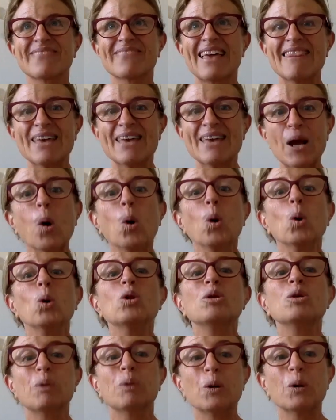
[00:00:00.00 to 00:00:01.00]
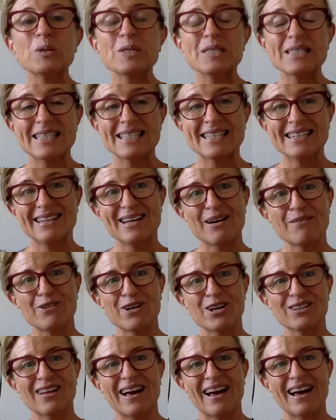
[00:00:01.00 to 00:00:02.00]
they hold the potency of
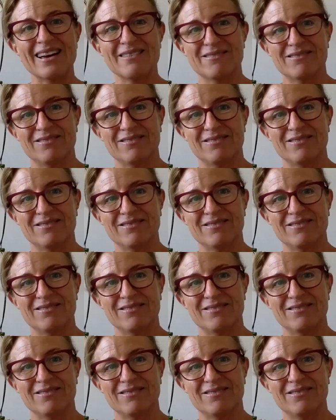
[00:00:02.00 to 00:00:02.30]
our life.